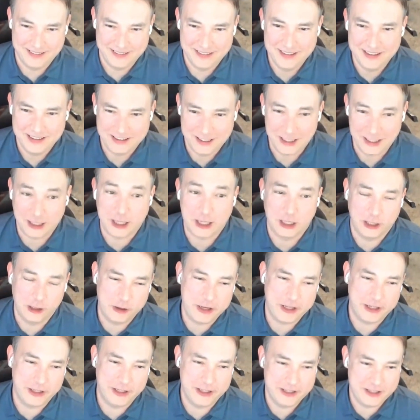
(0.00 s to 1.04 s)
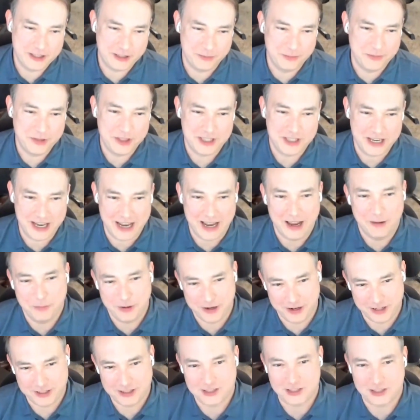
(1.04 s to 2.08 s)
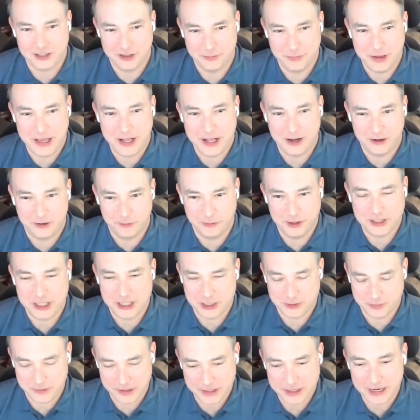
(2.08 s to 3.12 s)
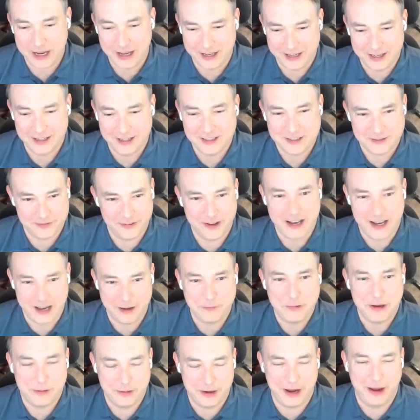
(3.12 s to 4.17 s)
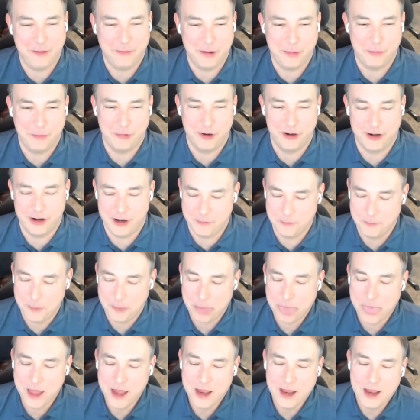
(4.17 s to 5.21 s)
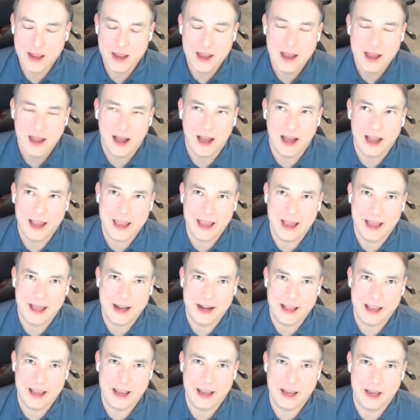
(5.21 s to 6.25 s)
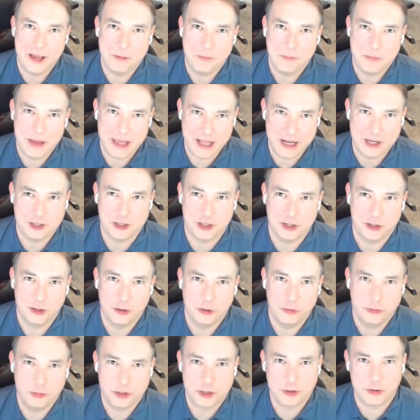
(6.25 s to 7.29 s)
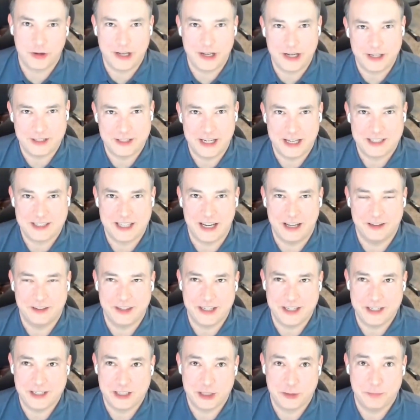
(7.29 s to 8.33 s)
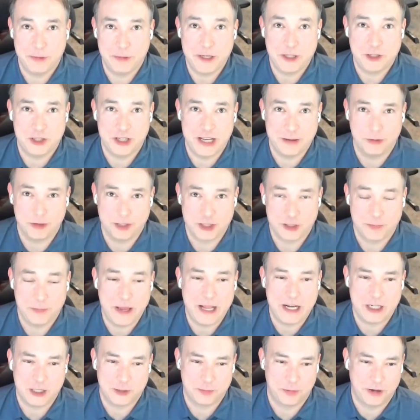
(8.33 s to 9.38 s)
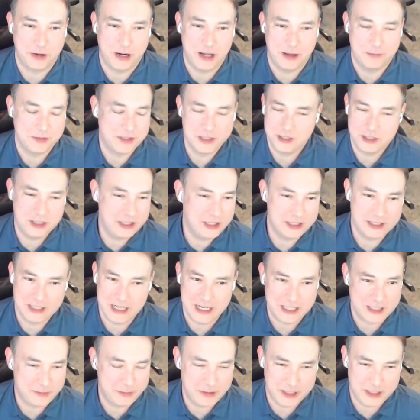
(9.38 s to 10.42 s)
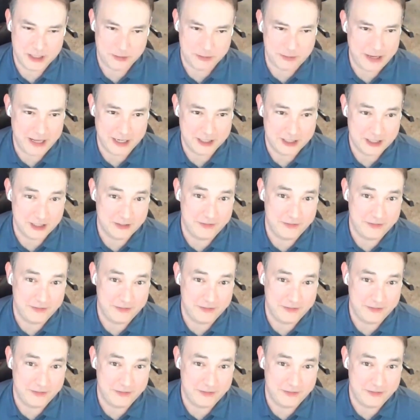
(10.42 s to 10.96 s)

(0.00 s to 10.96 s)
But the colloquialisms, but also the manner in which they speak. Yeah, that's funny. I mean, I remember I had a manager who was trying to test out these speech-enabled Spanish prompts, and she does not speak Spanish.